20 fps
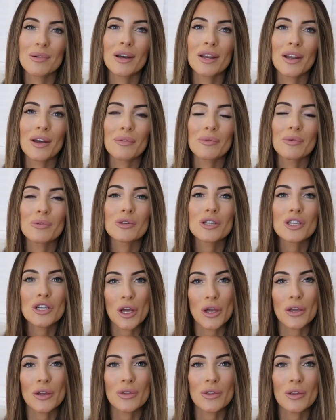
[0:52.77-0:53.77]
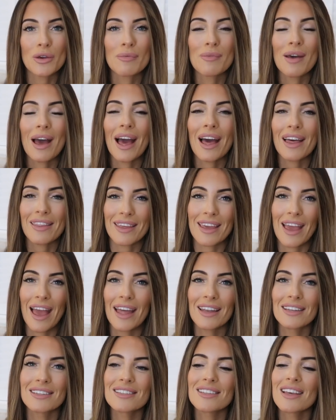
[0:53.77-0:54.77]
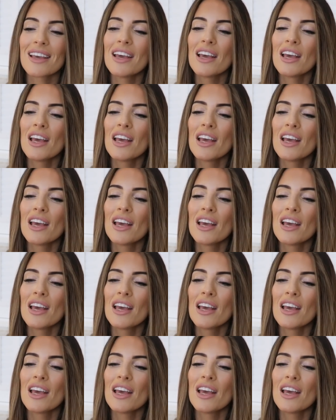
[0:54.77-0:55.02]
and I will show you them at the end.